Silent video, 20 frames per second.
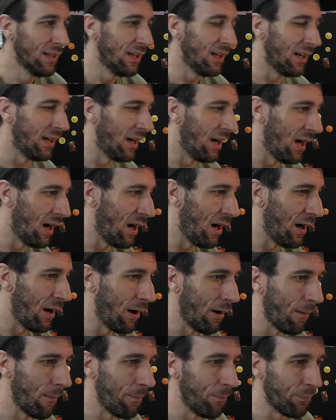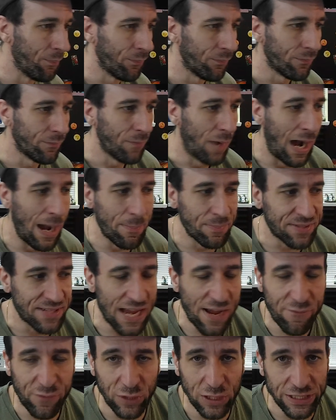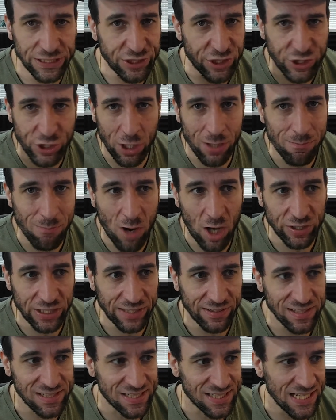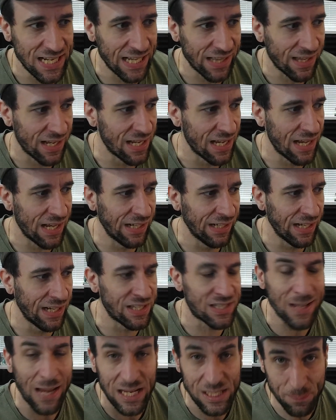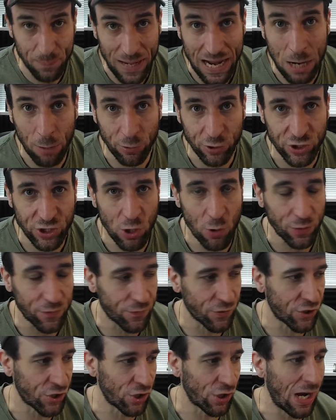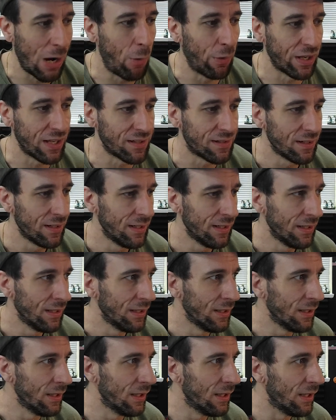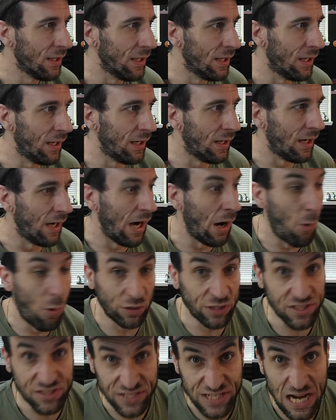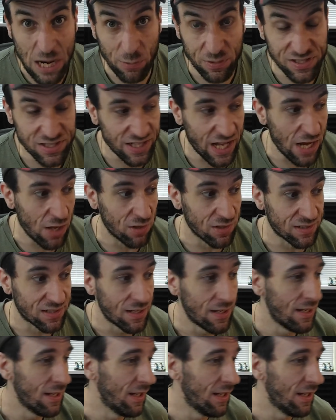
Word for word: Um, I'm definitely shunt modding this thing. It, it, it's it's power choked for sure. I want to I want to see how it scales.